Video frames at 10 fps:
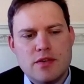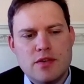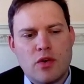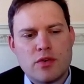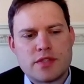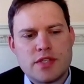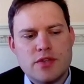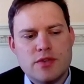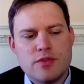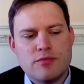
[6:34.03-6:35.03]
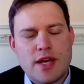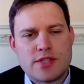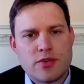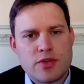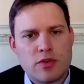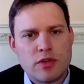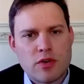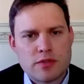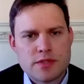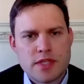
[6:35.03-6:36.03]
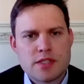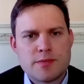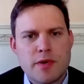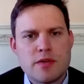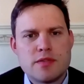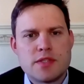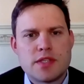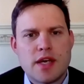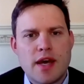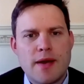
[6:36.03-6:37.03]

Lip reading: not to rest on your laurels, I suppose.